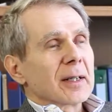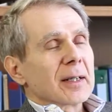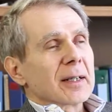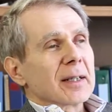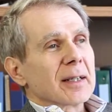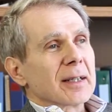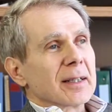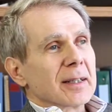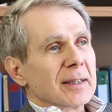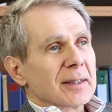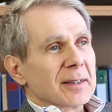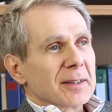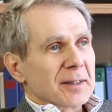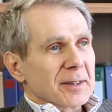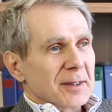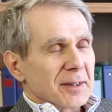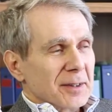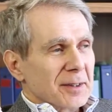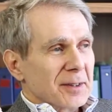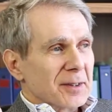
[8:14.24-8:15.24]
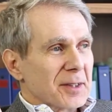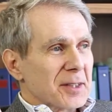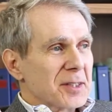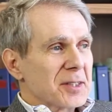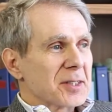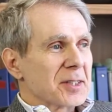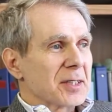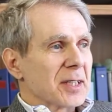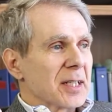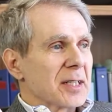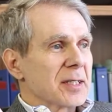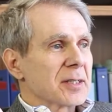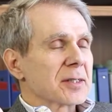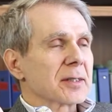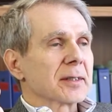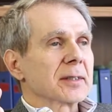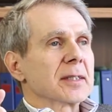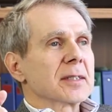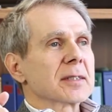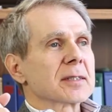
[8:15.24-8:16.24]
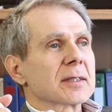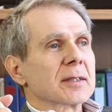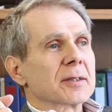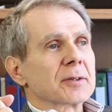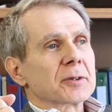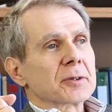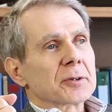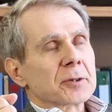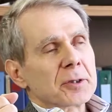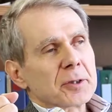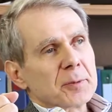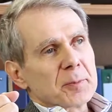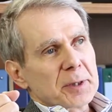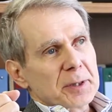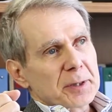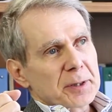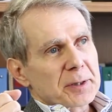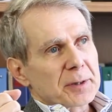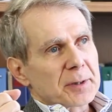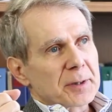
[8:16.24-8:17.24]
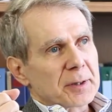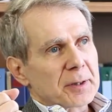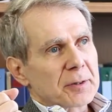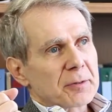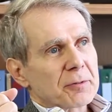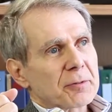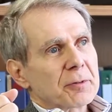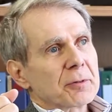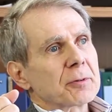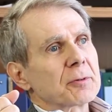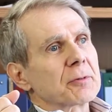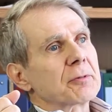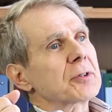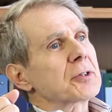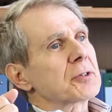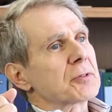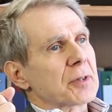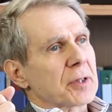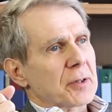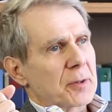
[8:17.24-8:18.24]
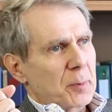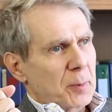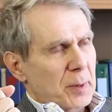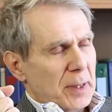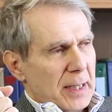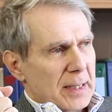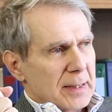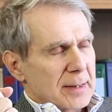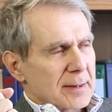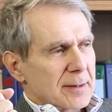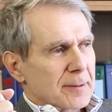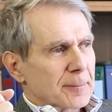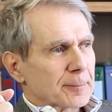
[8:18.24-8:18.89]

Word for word: uh, uh these days leaks are determined in the refrigerator plant.